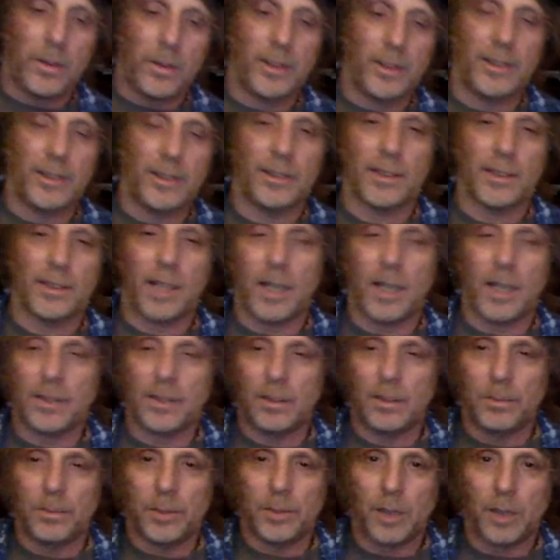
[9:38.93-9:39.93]
This is a
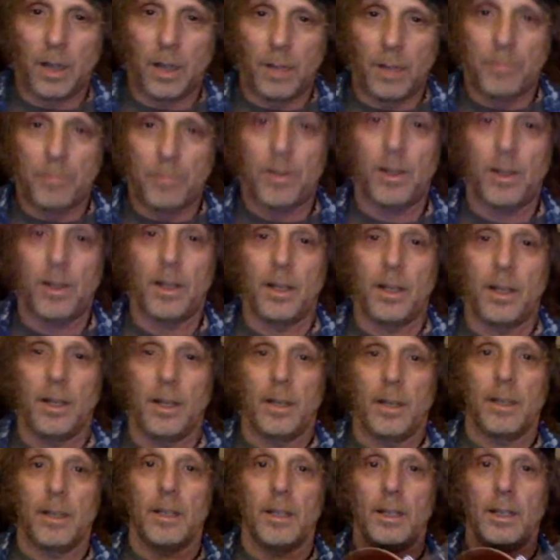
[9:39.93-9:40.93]
custom shop
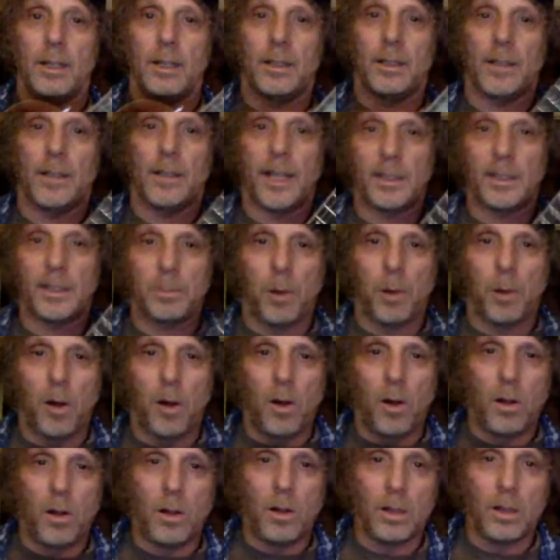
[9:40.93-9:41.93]
Les
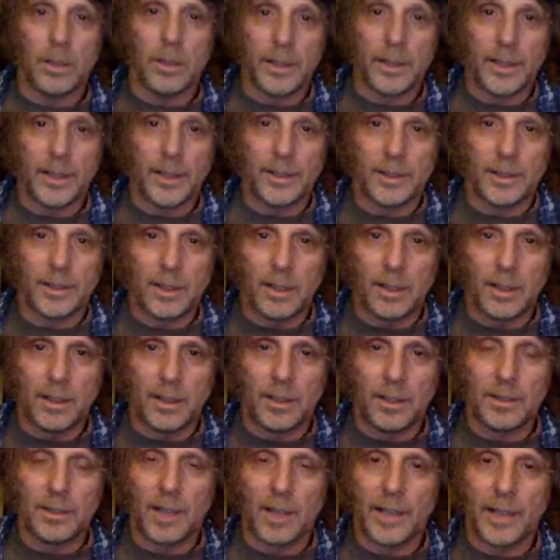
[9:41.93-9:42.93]
Paul. It's
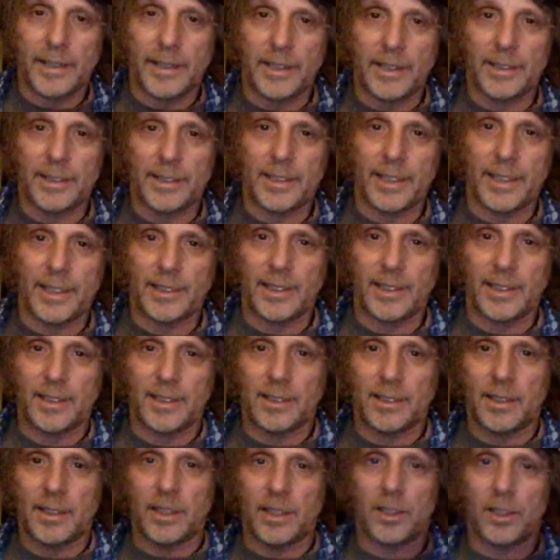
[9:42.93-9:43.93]
a 1960s
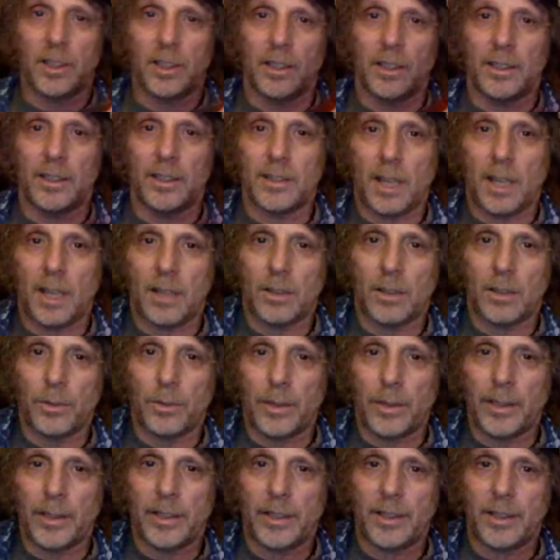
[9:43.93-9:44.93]
edition. It's got the
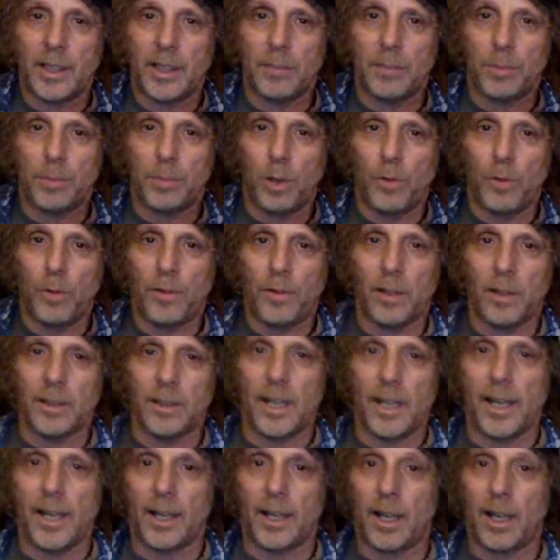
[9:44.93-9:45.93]
really thin profile
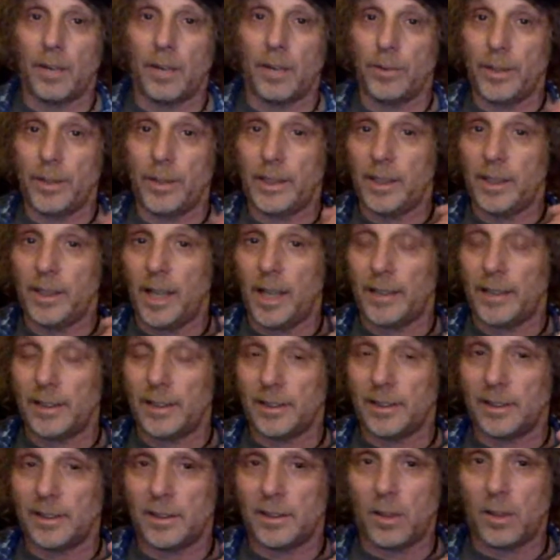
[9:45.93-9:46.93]
neck. I really like
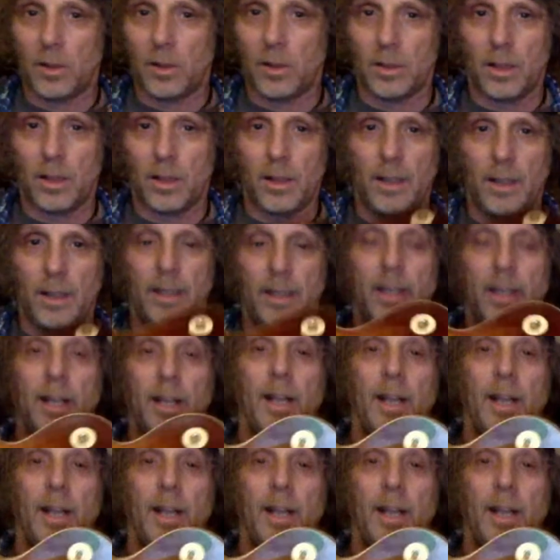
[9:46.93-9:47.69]
this guitar a lot.